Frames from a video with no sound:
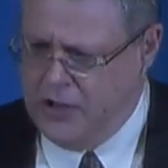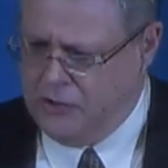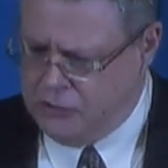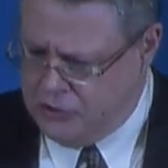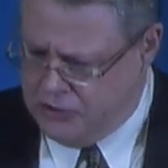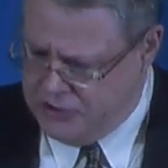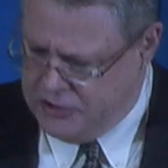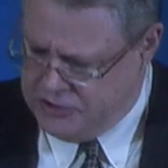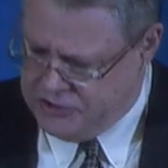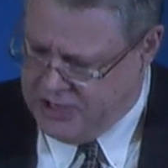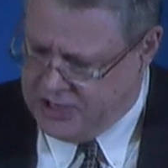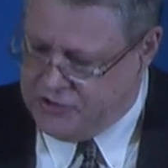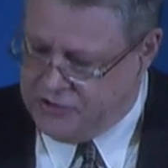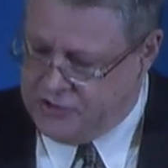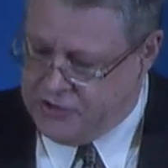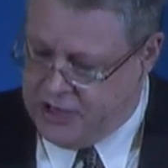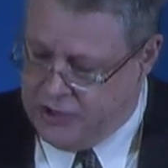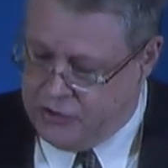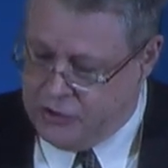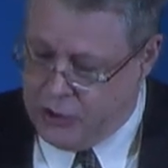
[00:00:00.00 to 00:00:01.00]
So, this gets
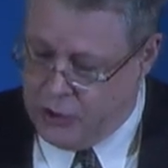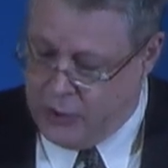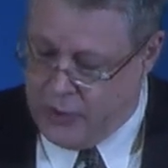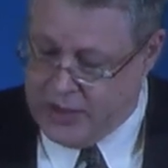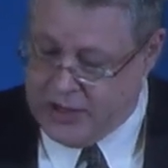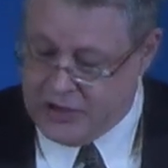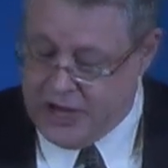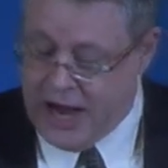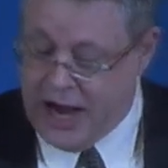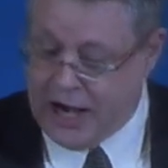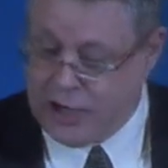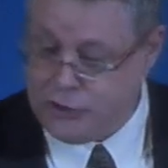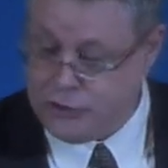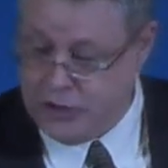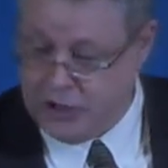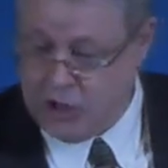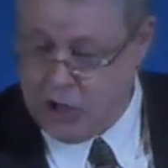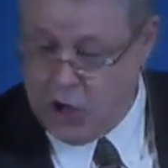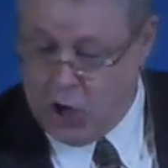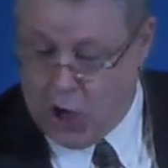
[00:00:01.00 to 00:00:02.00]
into a
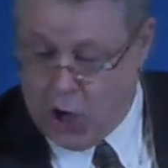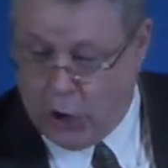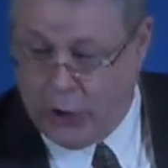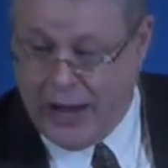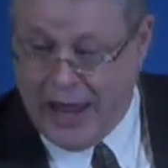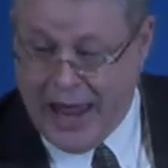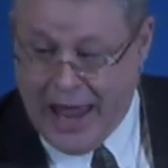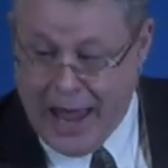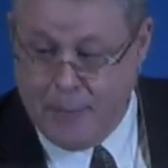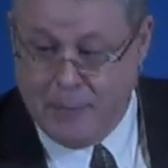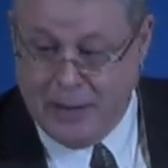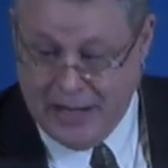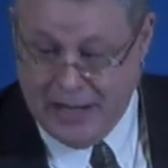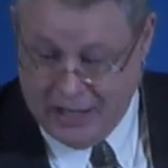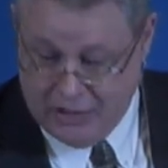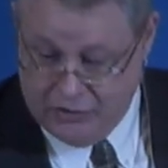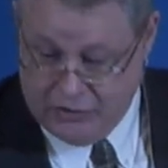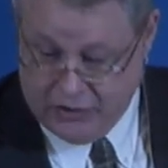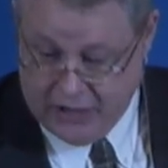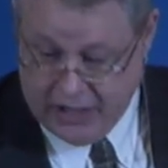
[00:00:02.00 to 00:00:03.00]
doctrine called
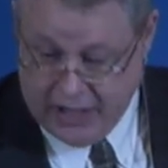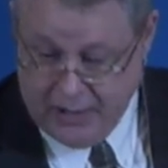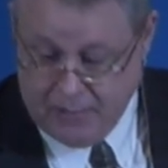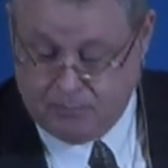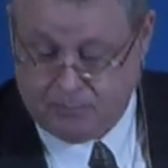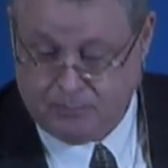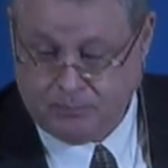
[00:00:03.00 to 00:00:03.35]
imminency.